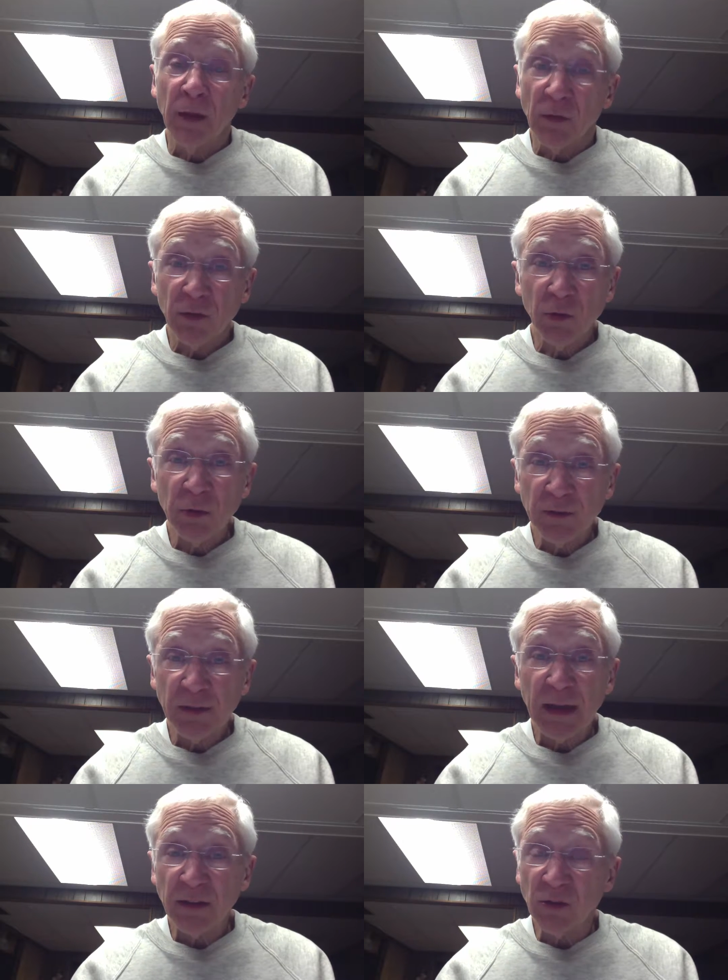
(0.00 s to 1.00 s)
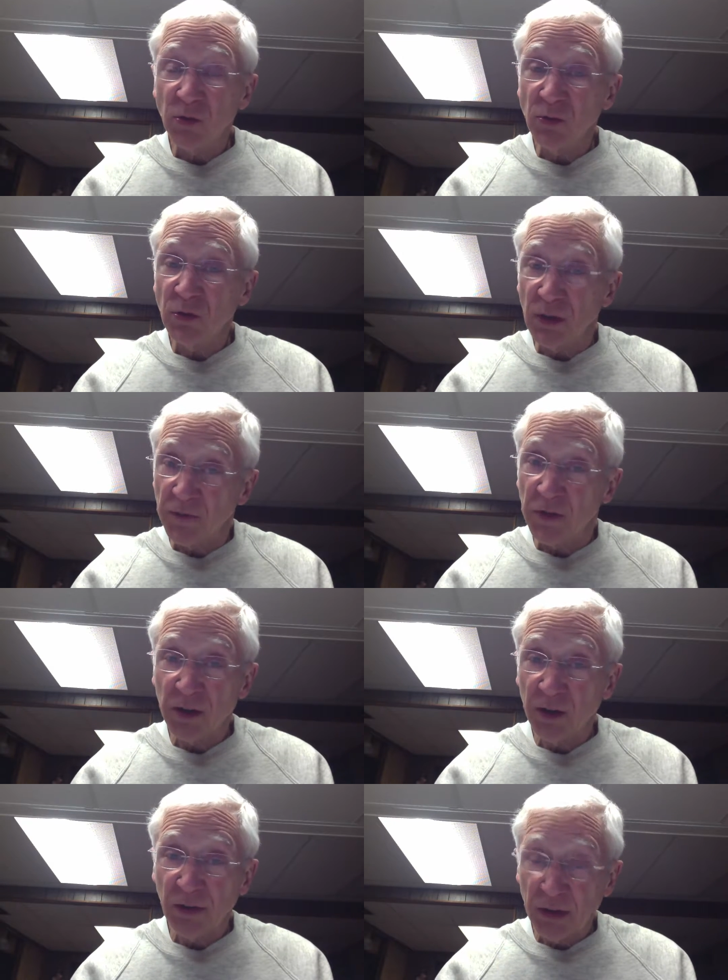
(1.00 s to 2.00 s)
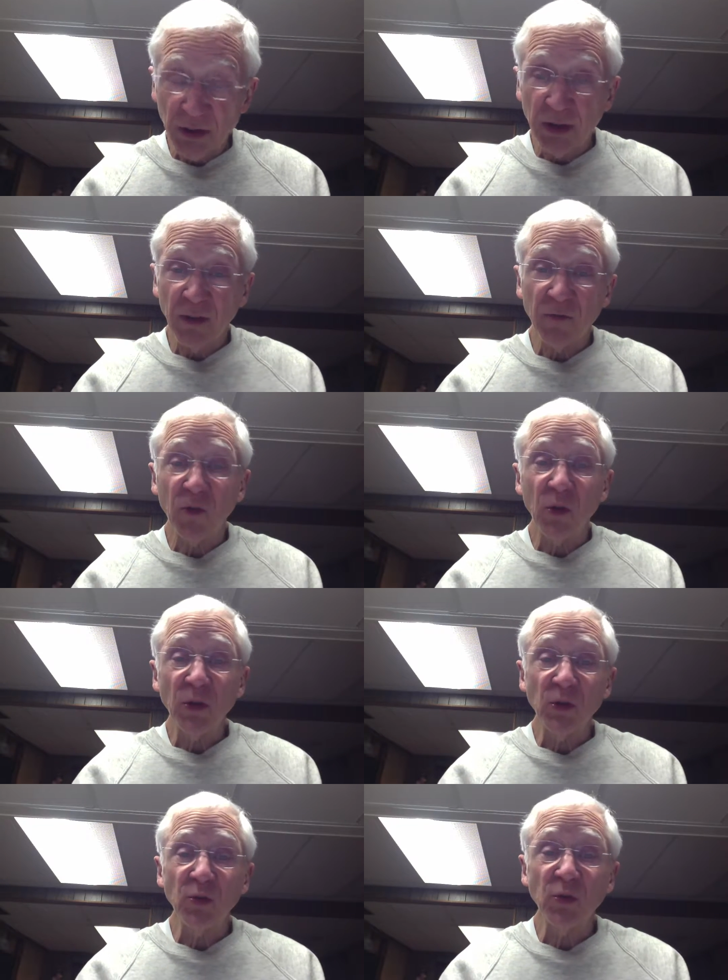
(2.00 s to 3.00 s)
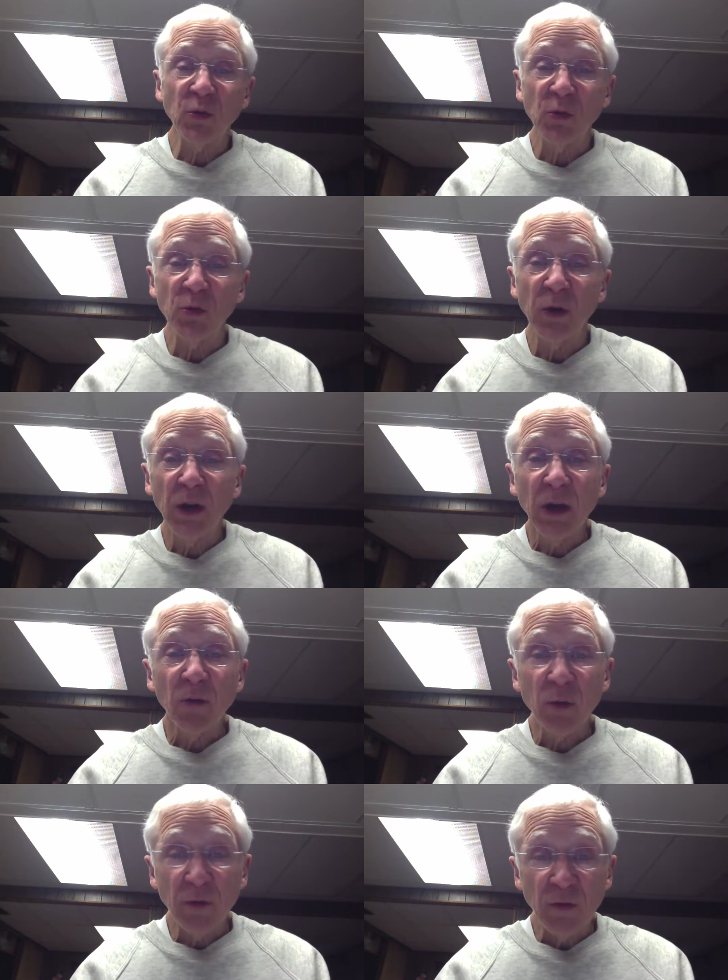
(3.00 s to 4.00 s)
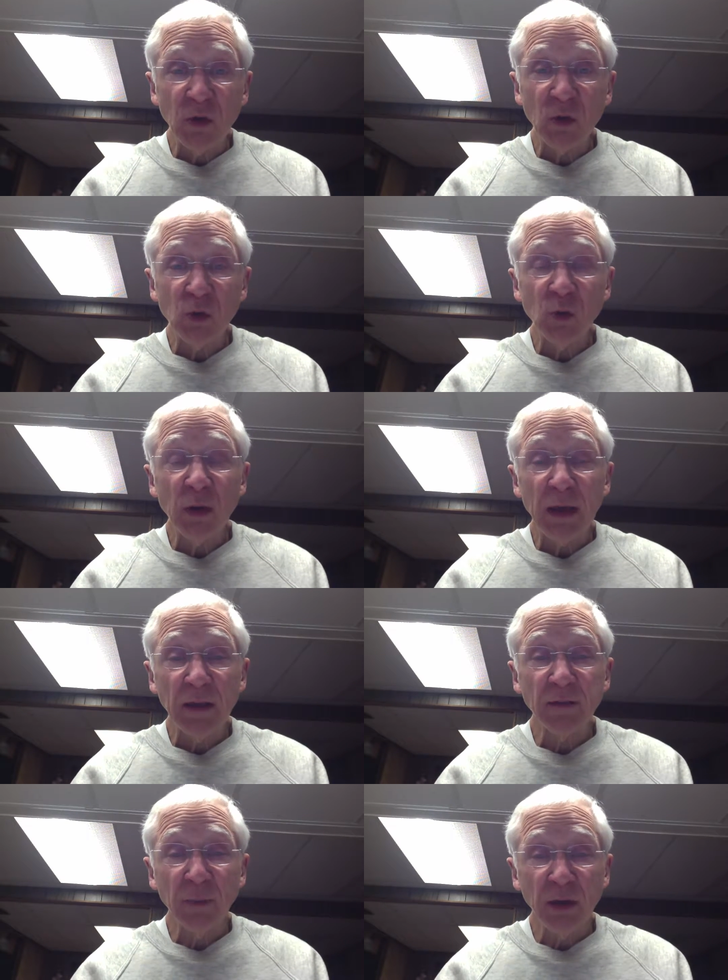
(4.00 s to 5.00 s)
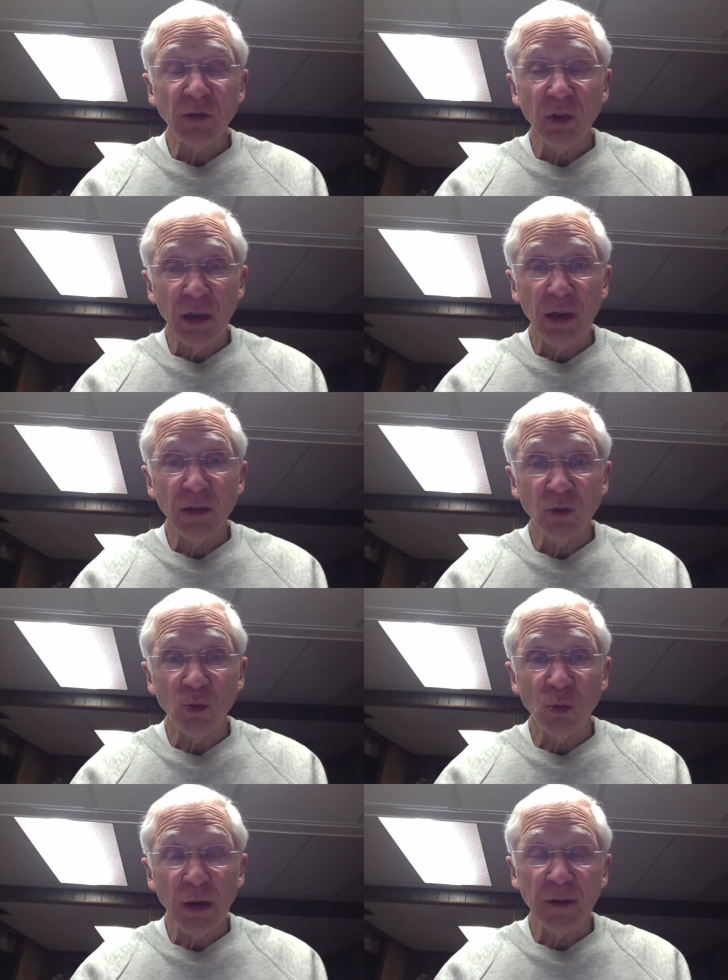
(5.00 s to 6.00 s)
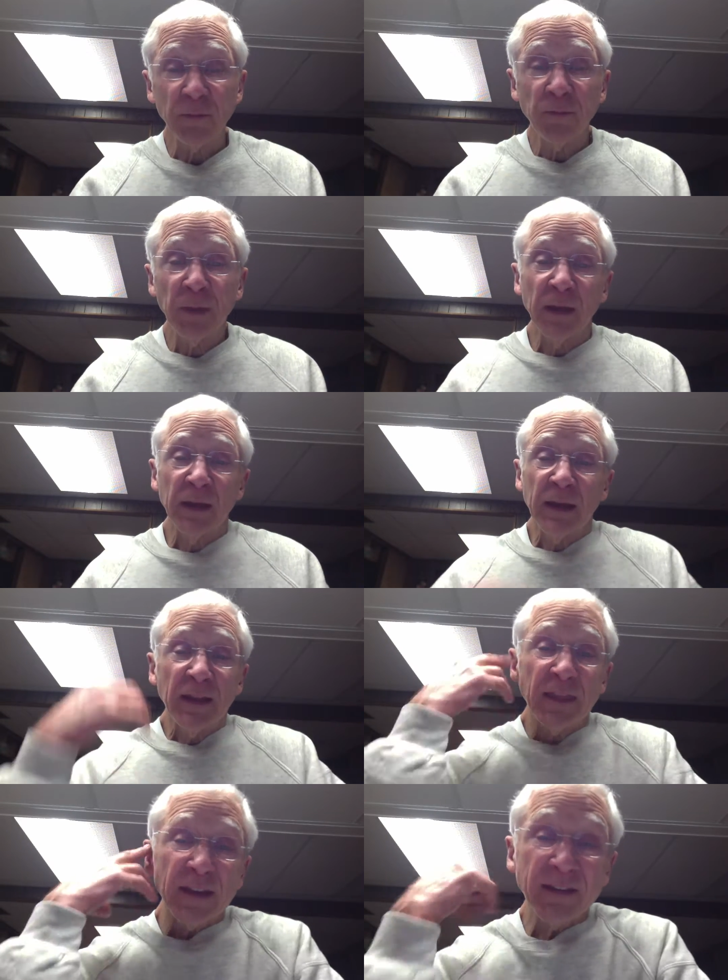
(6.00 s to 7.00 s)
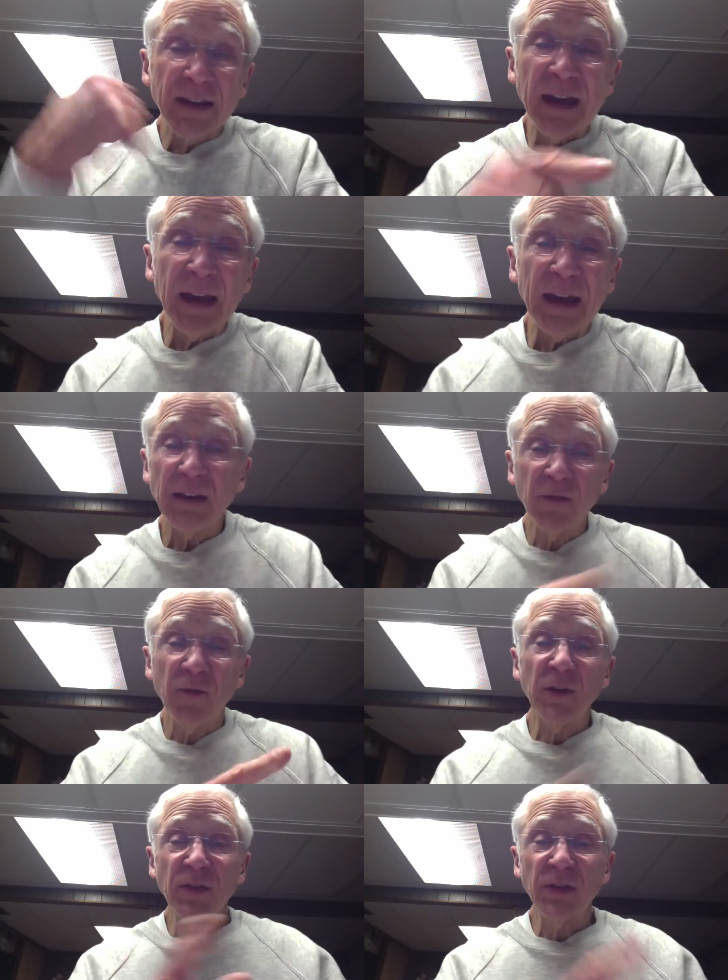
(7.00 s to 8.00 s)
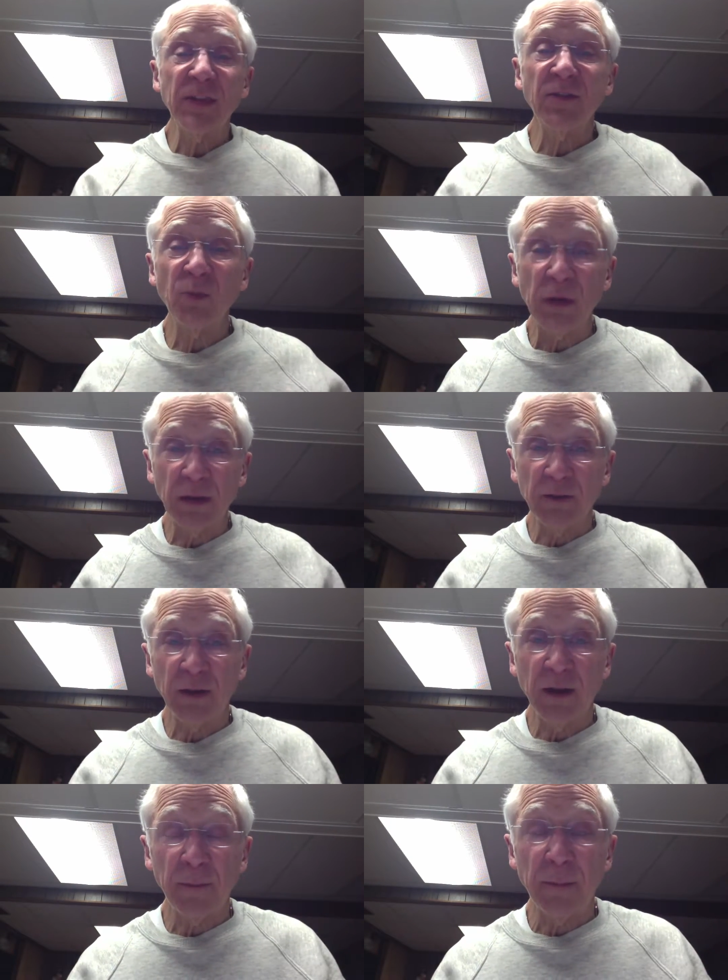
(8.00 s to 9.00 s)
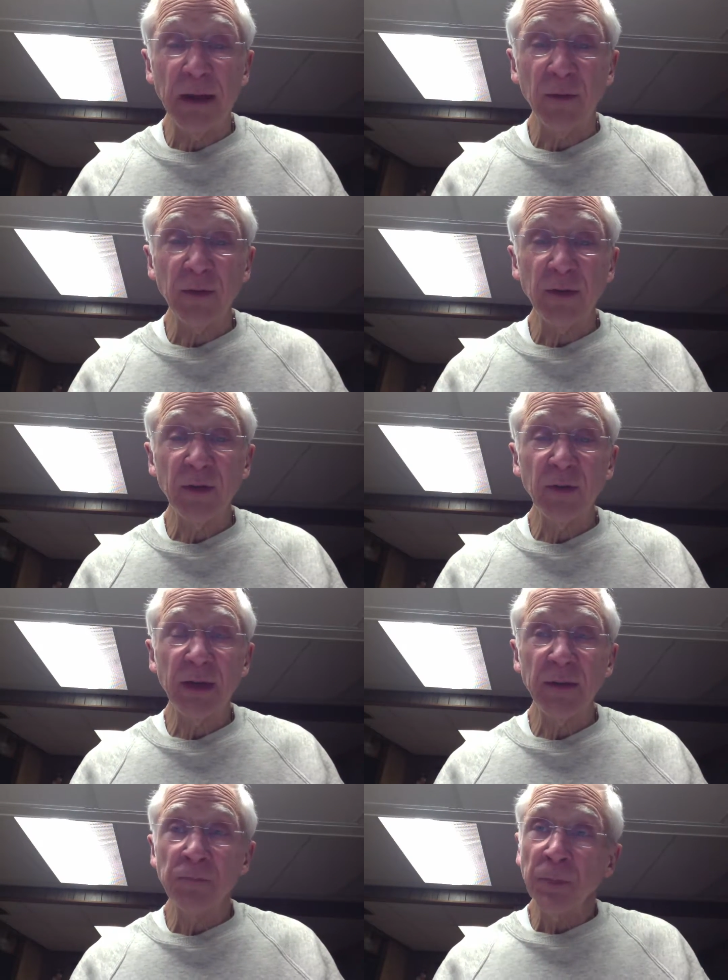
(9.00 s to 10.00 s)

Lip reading: So it's not too difficult at all for you to review as much as you want. That's kind of what this week is all about, okay?